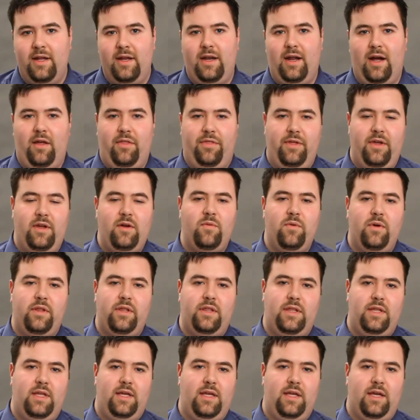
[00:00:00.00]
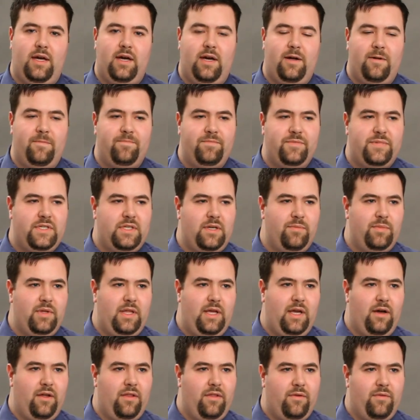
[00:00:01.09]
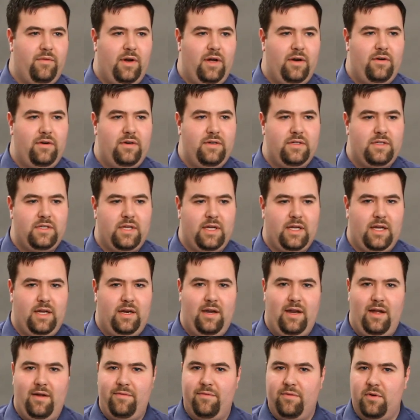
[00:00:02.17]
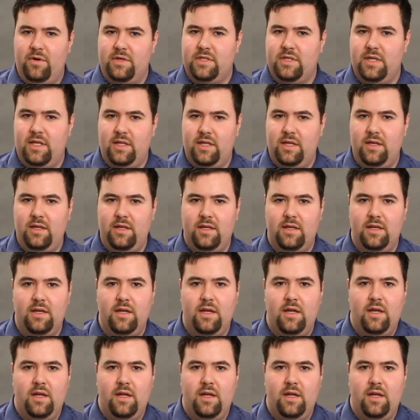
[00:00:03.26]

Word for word: Now I think with the uh, some of the other routers, like a NetForce, I think,